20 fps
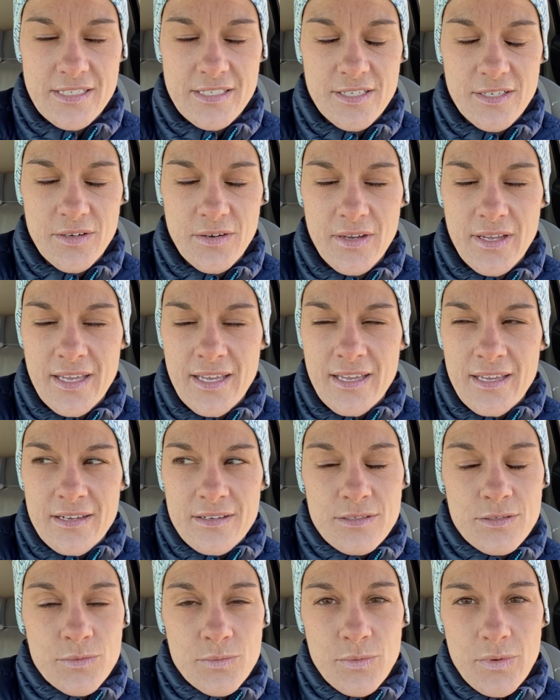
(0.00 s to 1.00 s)
So it
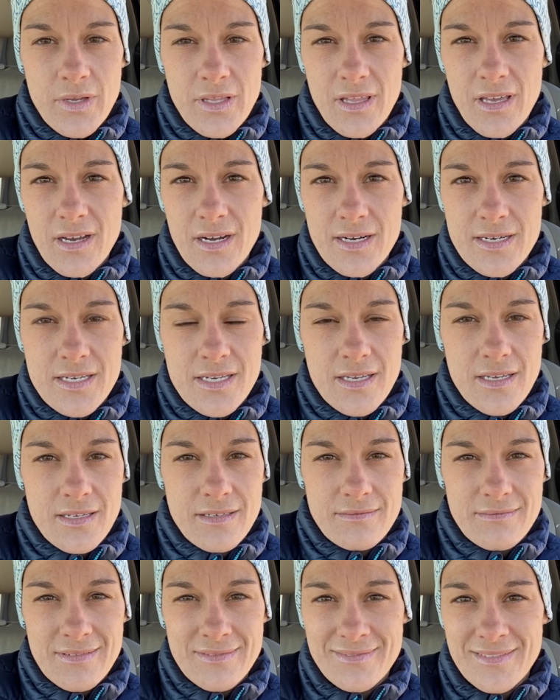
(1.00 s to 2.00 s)
was really hard to
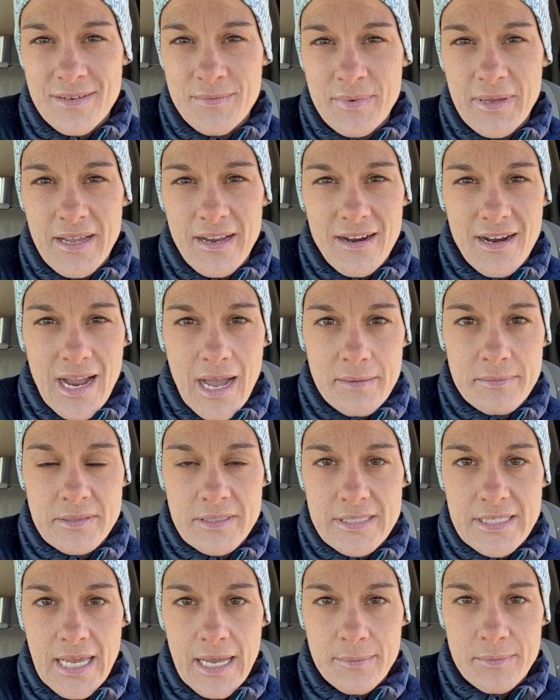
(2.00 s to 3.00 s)
compare
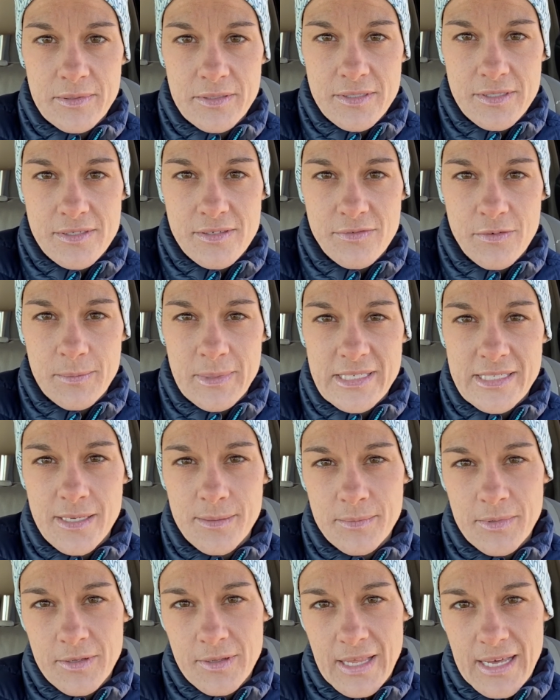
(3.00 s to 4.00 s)
apples to apples for my
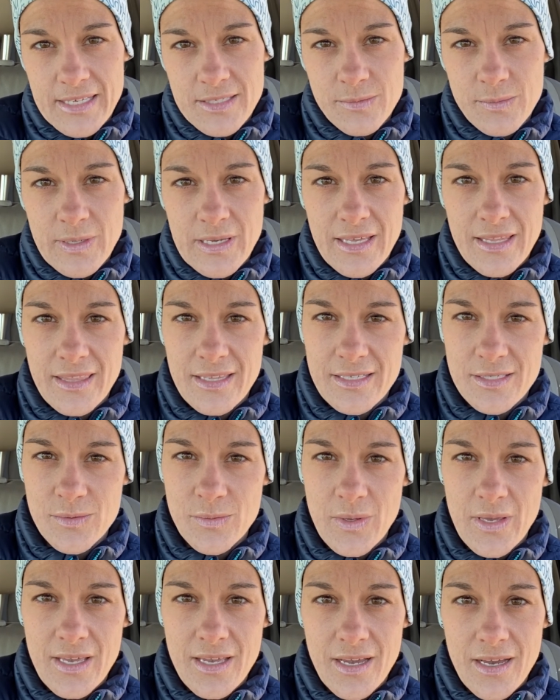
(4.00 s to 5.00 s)
tempo last week and this week.